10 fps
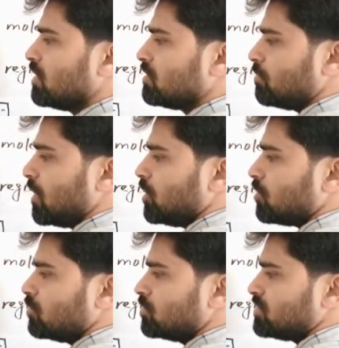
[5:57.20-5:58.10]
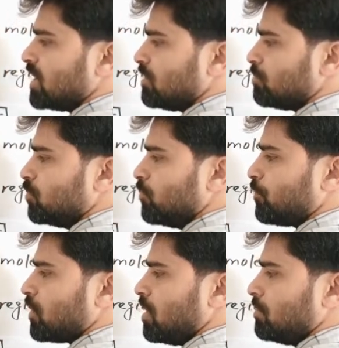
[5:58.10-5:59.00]
the molecules that
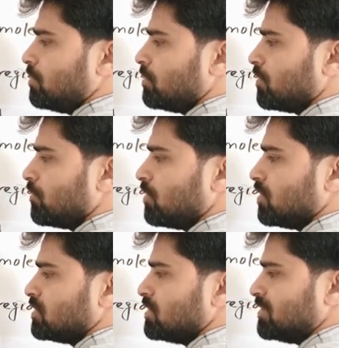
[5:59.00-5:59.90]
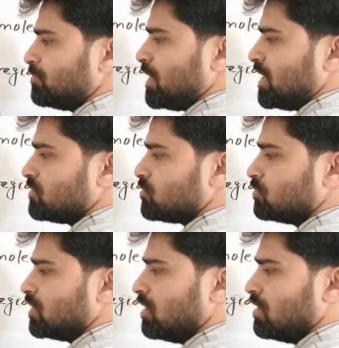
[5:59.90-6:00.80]
move from this place
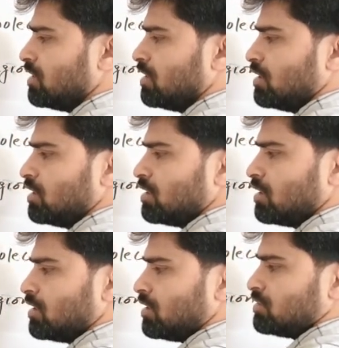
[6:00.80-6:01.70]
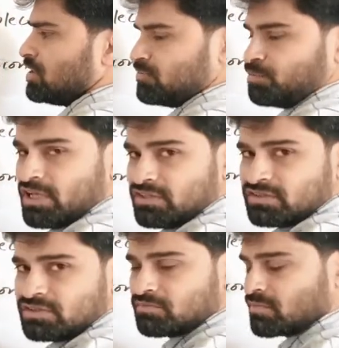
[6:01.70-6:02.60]
to this
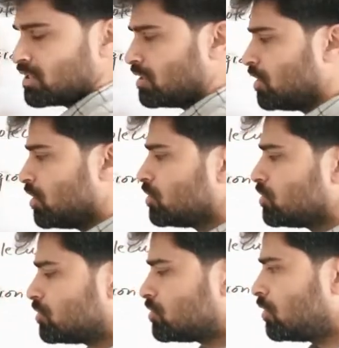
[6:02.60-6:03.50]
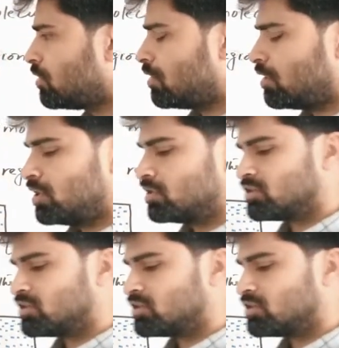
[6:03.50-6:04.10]
place. So